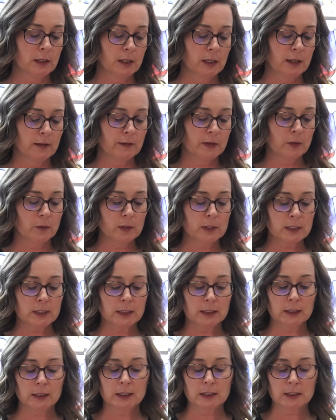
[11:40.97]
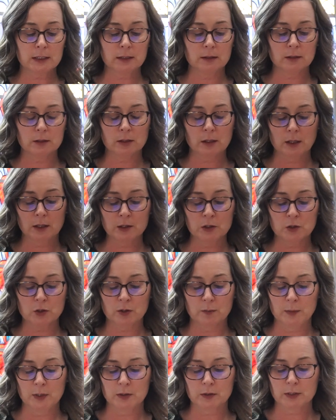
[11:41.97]
If he wasn't listening to
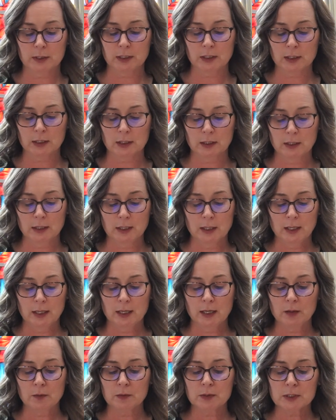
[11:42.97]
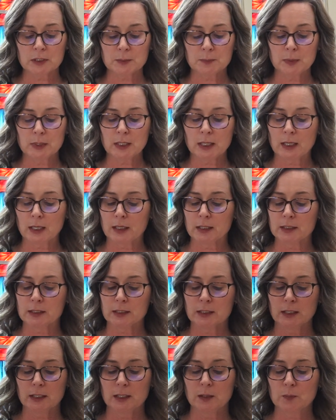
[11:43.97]
country music, it was
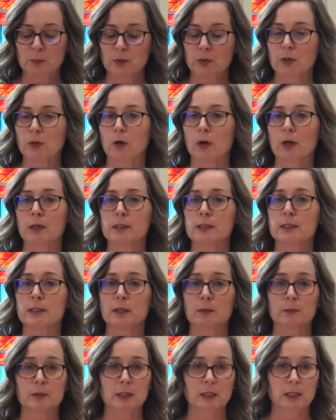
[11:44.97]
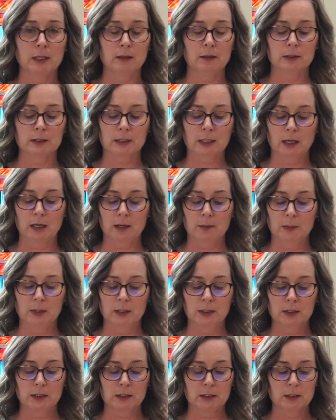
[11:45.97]
because he'd put on some Neil
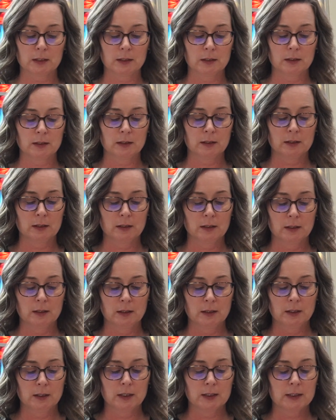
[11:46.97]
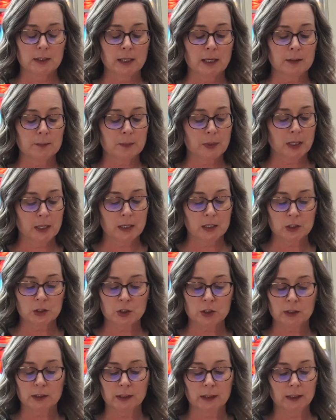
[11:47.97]
Diamond. Dad
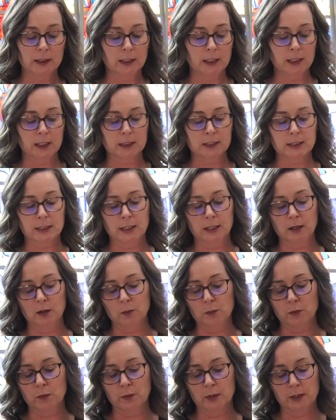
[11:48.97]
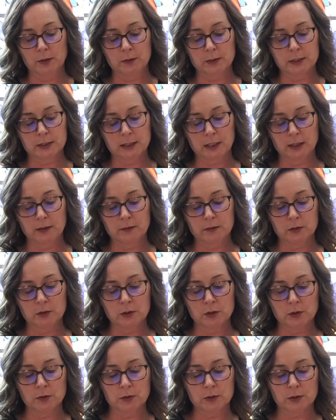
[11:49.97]
patiently let us help when it was safe to
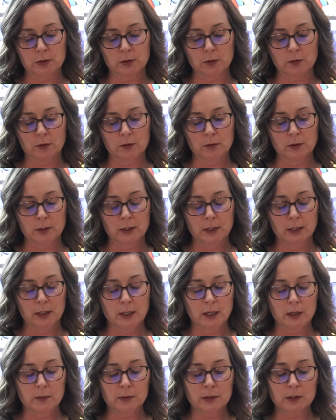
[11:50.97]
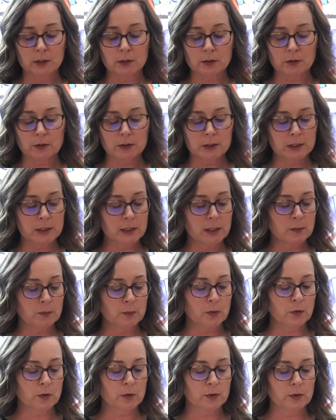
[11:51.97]
do so, and we learned the
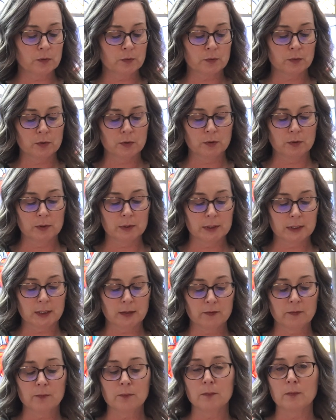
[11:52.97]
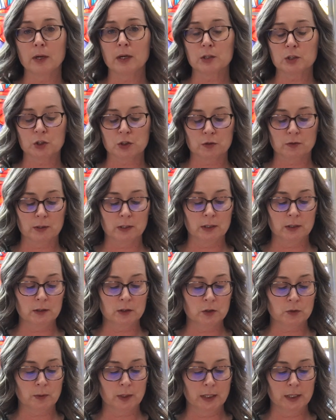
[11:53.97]
important rules of measuring
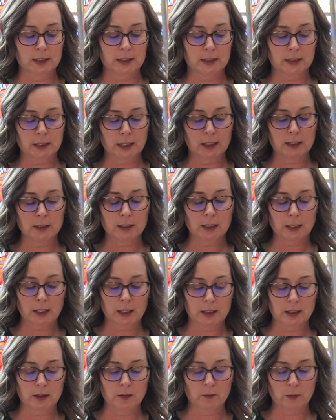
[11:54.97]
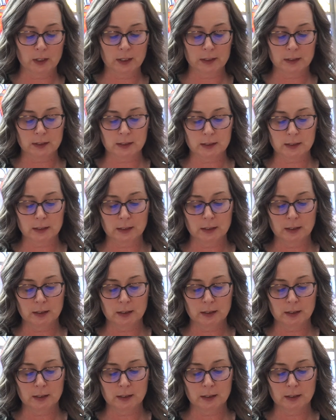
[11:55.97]
twice and cutting once.